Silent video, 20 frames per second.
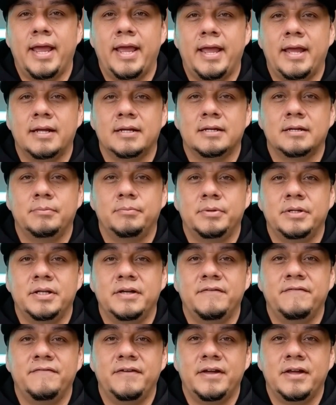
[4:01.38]
and
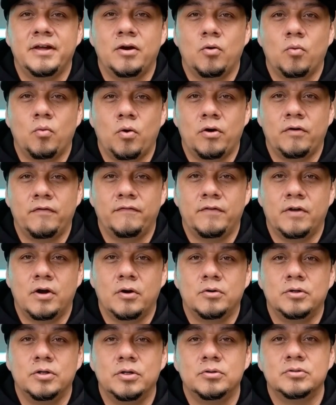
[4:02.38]
complete video
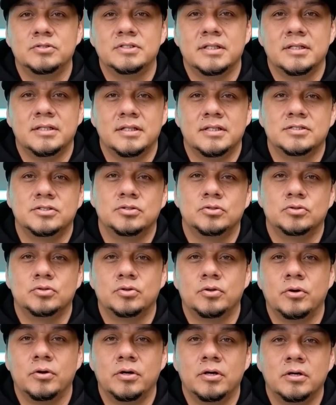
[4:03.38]
workflow used in this
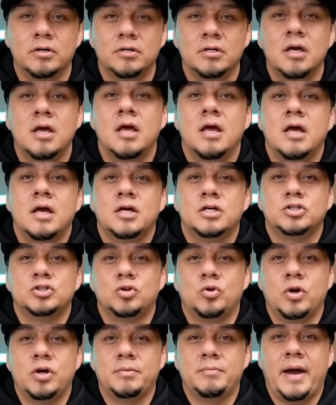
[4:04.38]
tutorial,
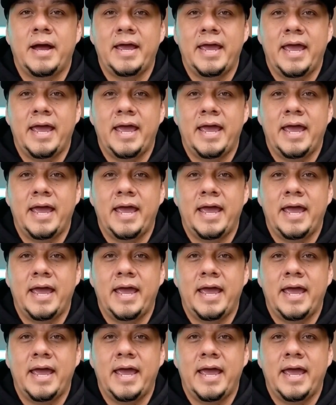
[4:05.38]
join my